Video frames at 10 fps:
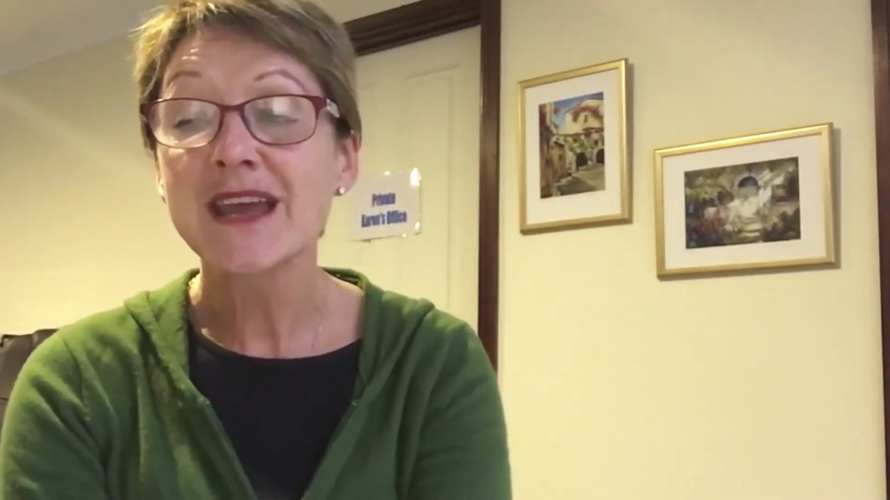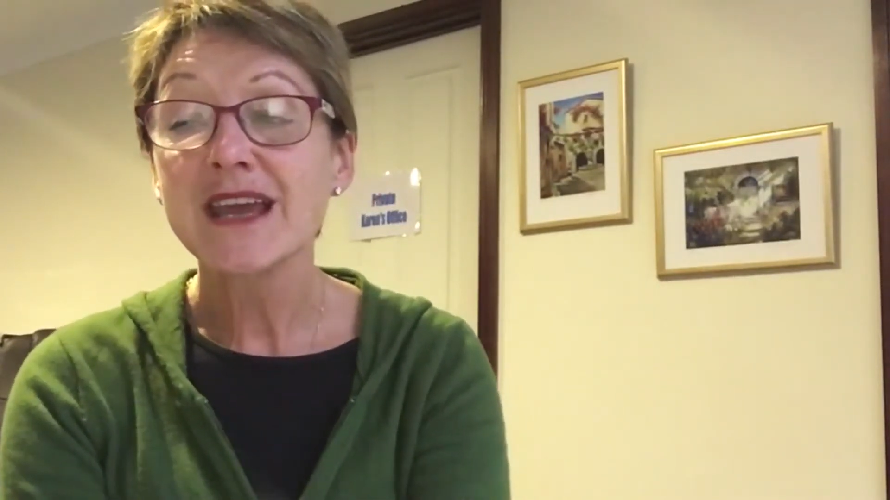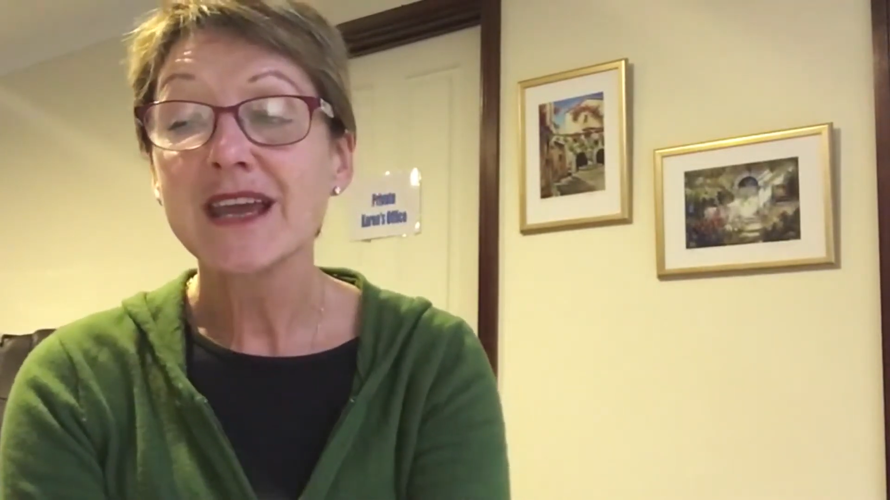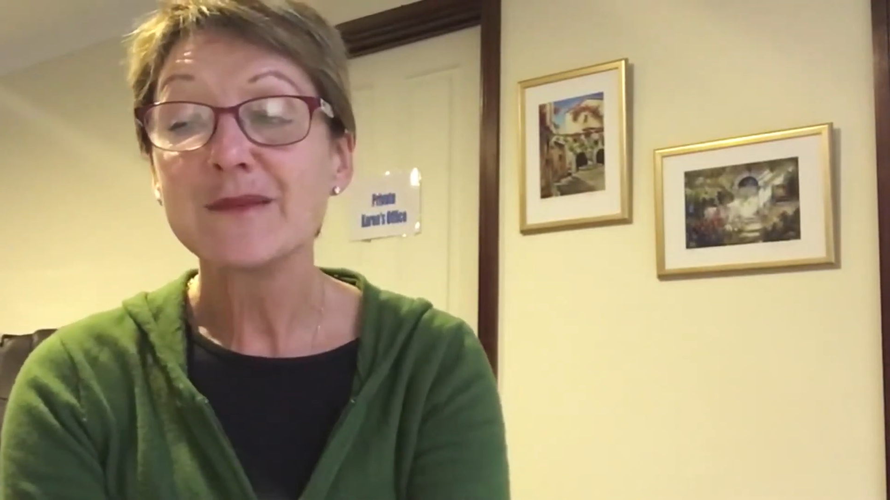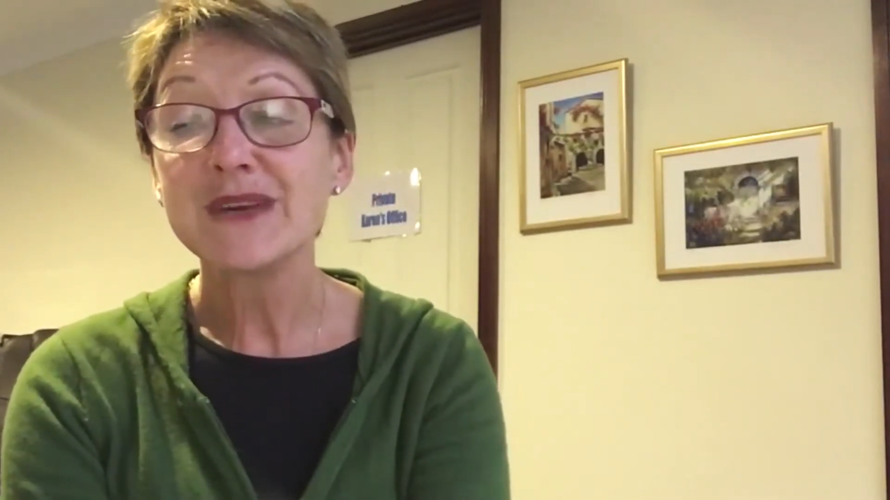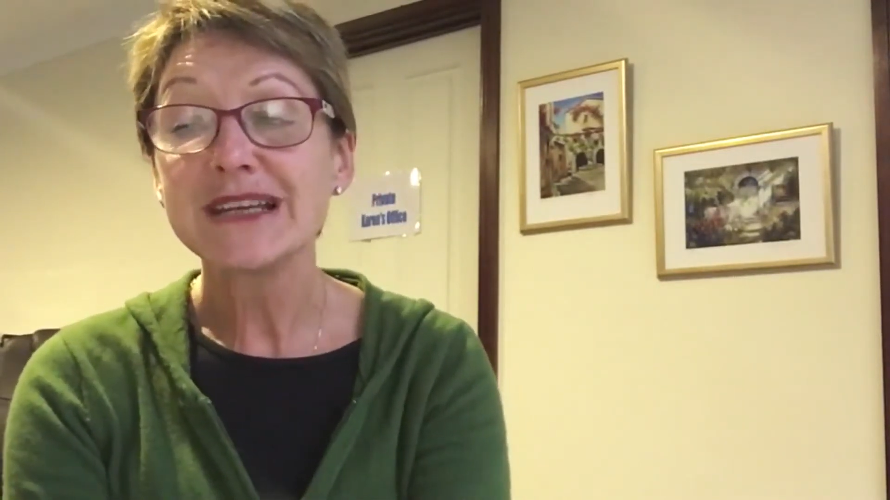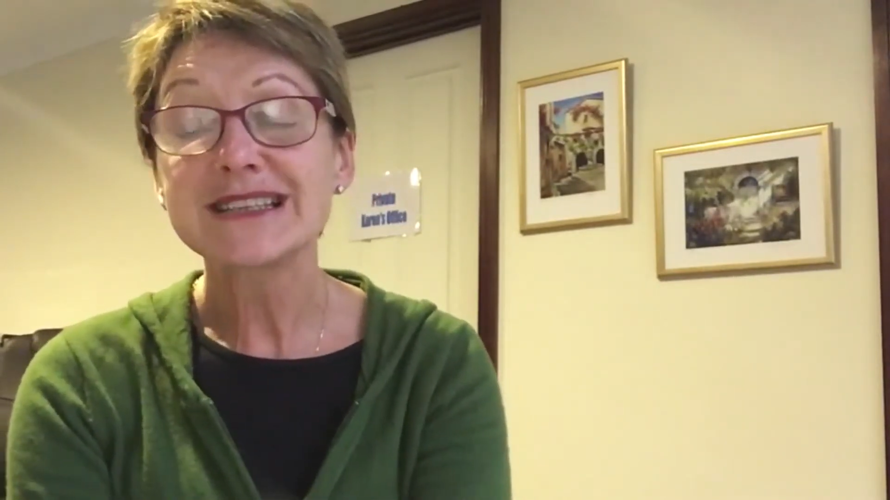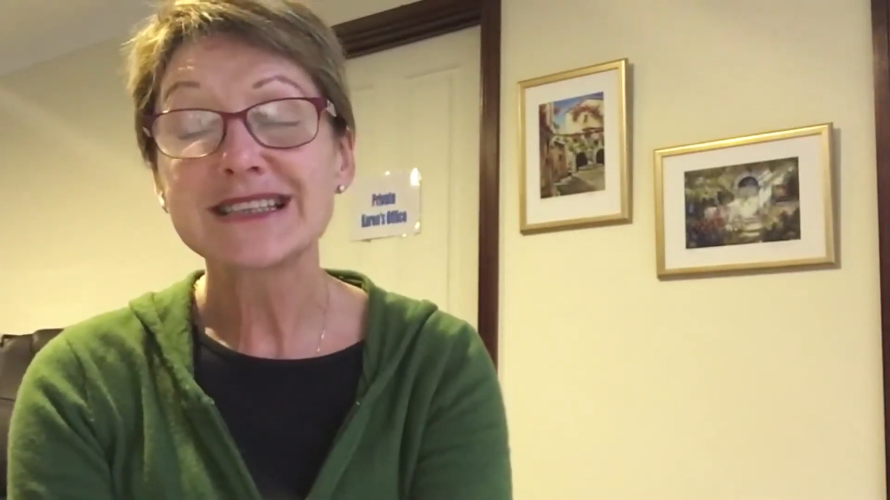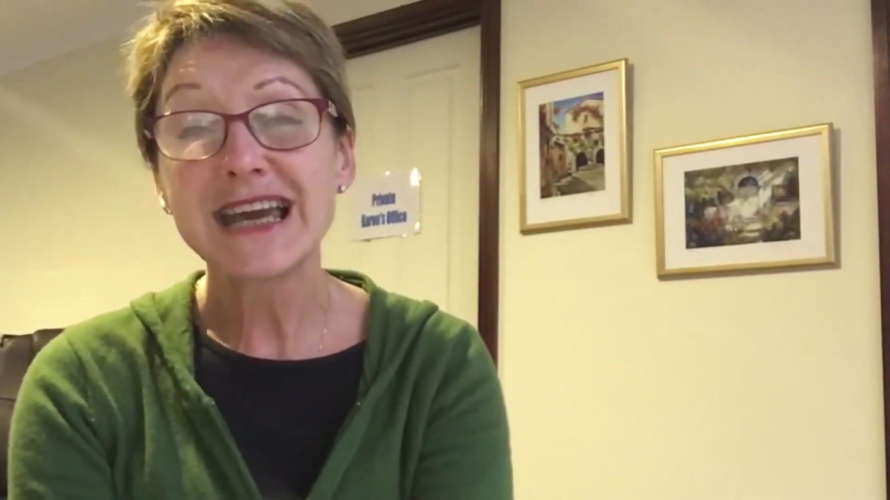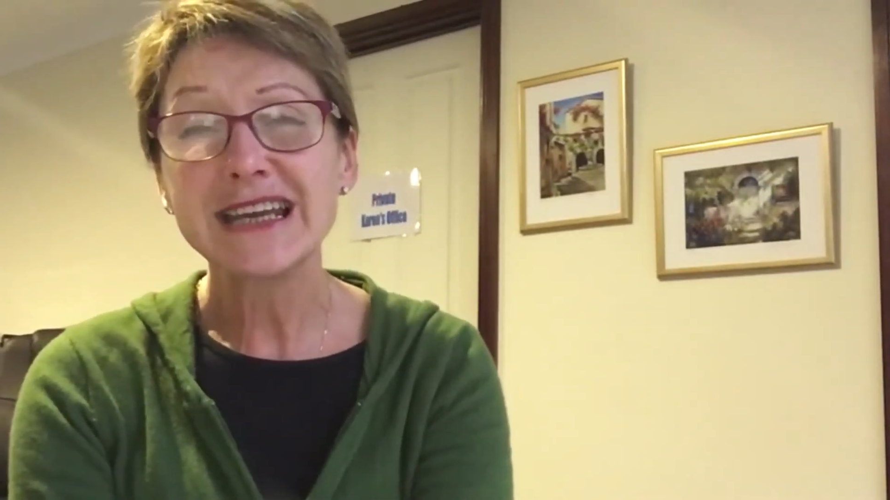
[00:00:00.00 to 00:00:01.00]
It means
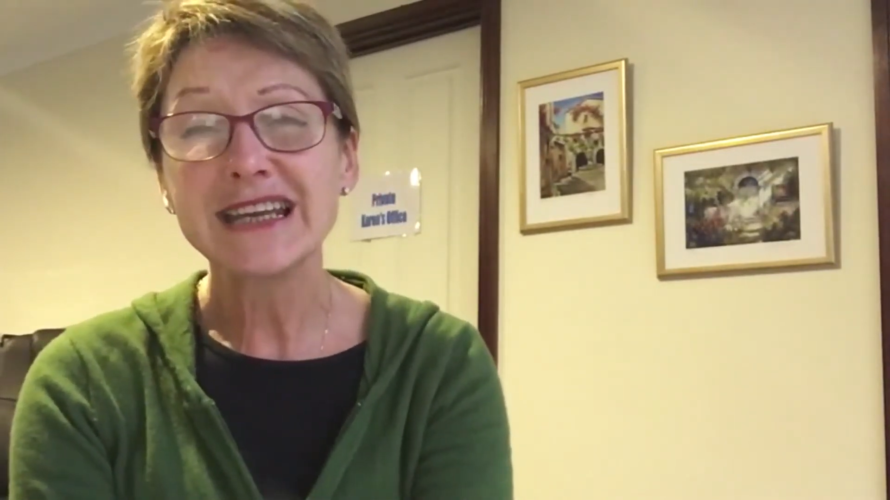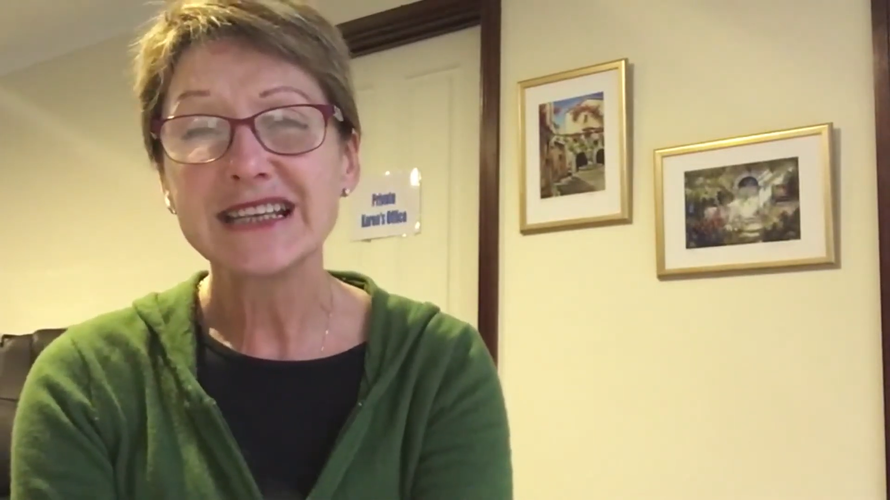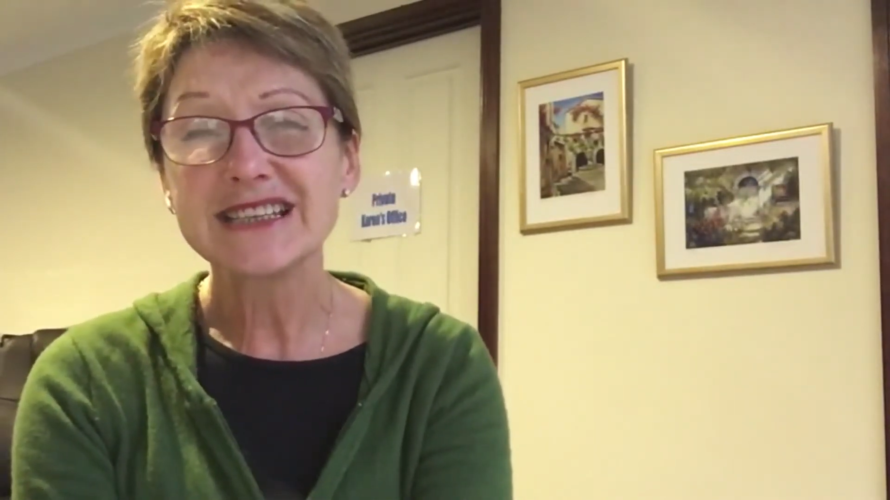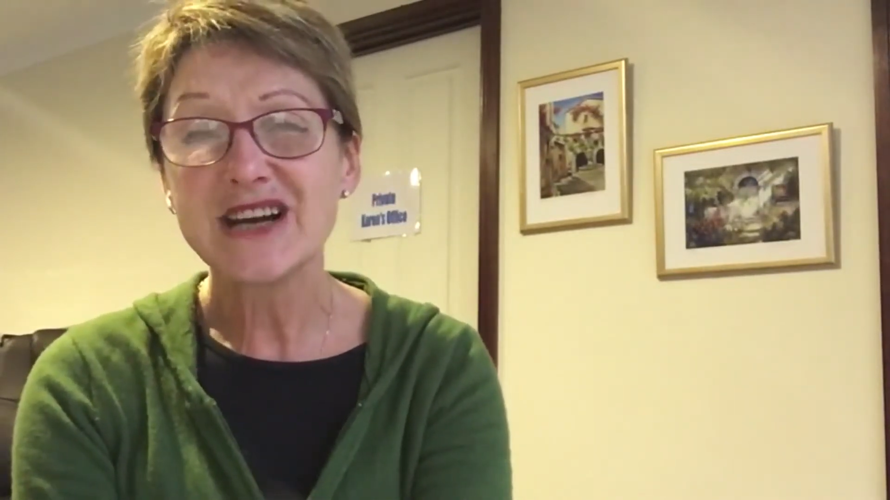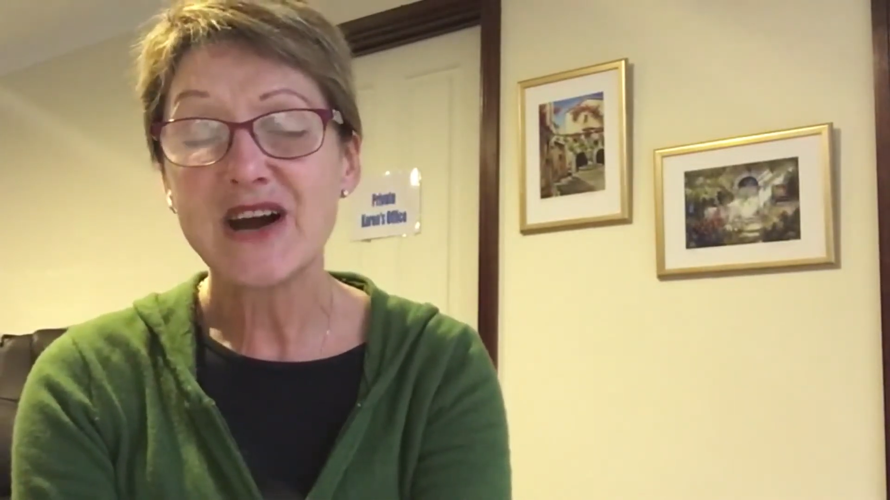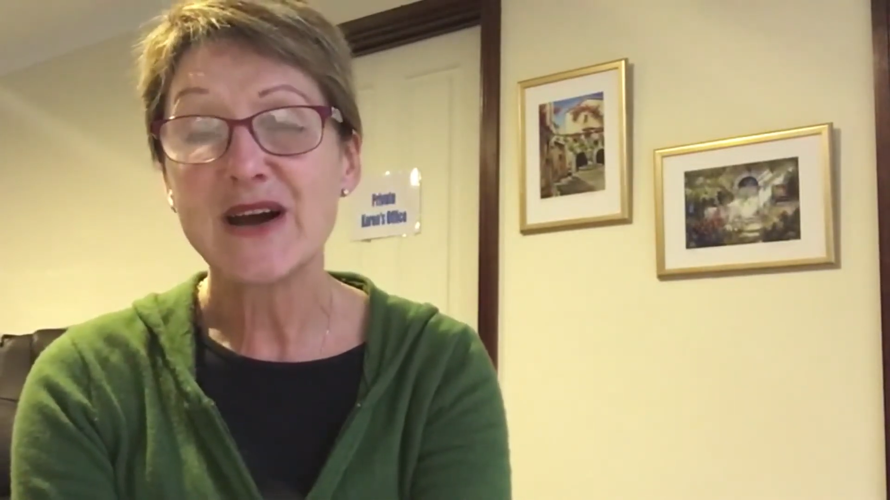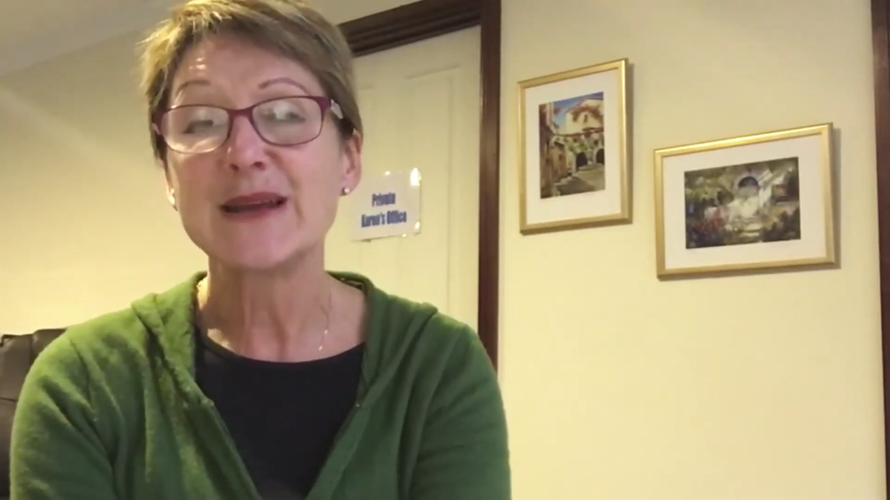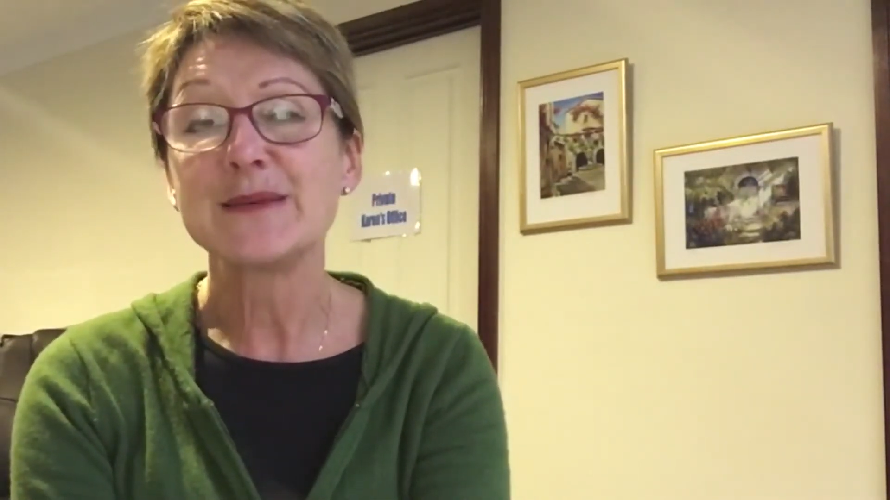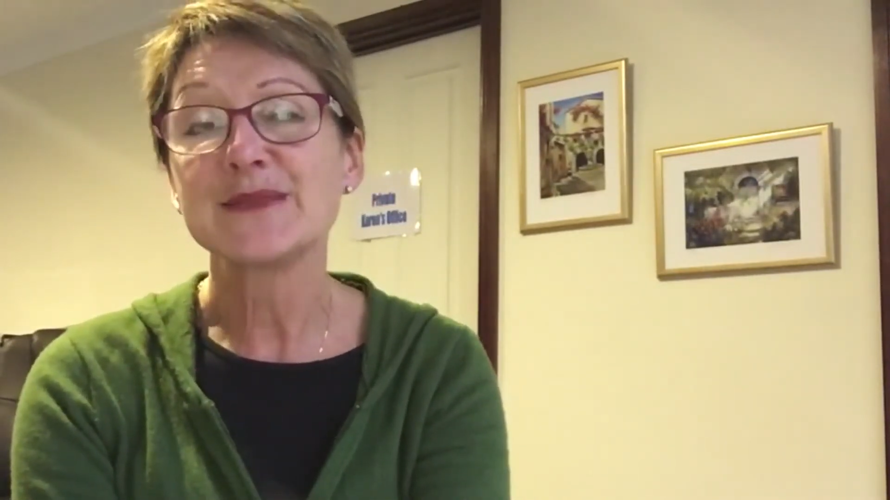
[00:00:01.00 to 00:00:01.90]
taking time